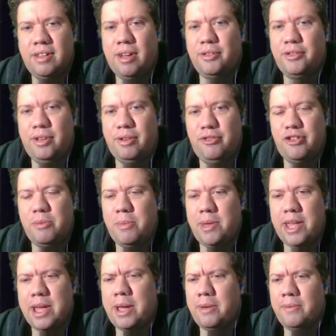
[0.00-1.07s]
Also,
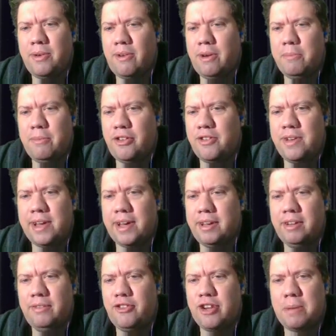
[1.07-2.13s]
Jimmy Yang, very much
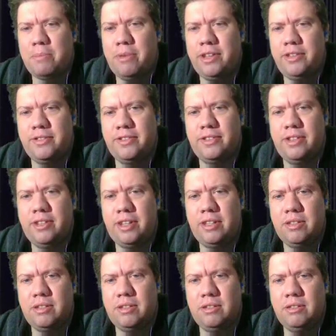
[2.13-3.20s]
not of Japanese descent
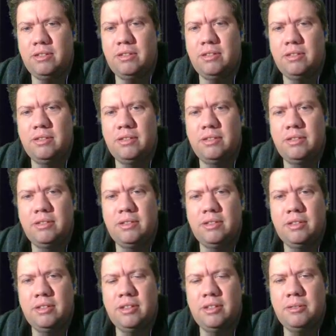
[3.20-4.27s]
either.
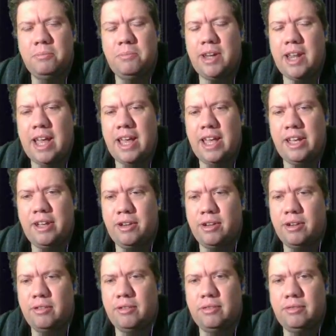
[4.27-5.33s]
But hey, you
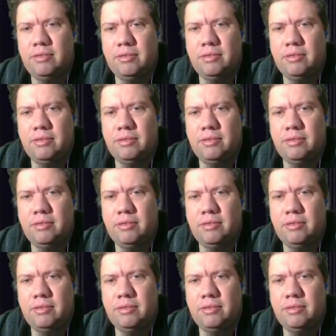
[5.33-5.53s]
know.